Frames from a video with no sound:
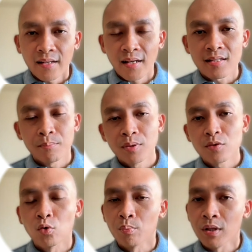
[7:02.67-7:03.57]
Other
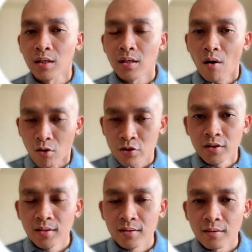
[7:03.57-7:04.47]
examples could be
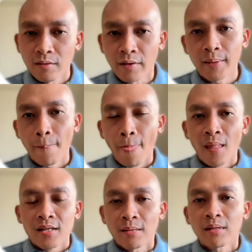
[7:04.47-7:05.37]
auction, right?
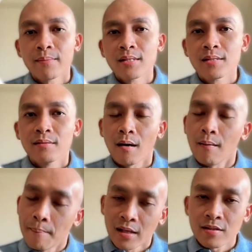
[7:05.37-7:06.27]
Sometimes
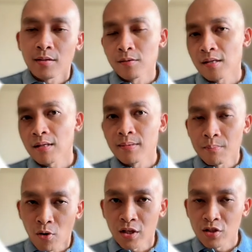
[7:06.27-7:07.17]
bank sales, sometimes
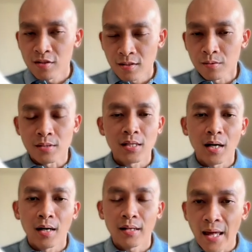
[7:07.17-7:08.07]
mortgage sales,
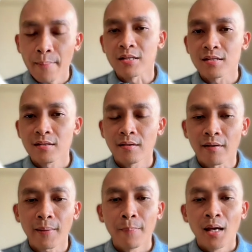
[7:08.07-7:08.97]
it happens,
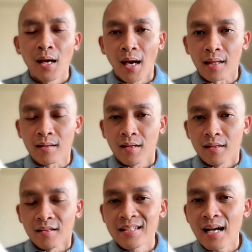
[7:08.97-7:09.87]
right? And
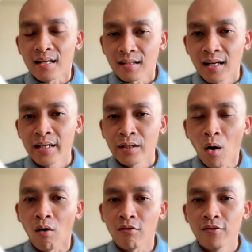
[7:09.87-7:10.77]
these are the kind
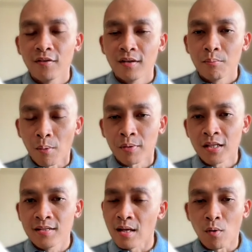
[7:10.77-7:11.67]
of
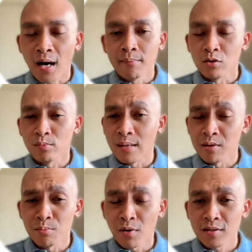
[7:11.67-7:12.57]
properties that will come into my
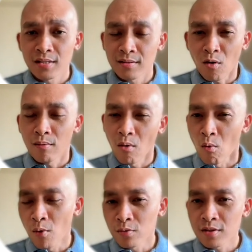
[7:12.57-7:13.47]
mailbox
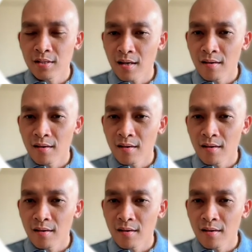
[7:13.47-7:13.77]
almost,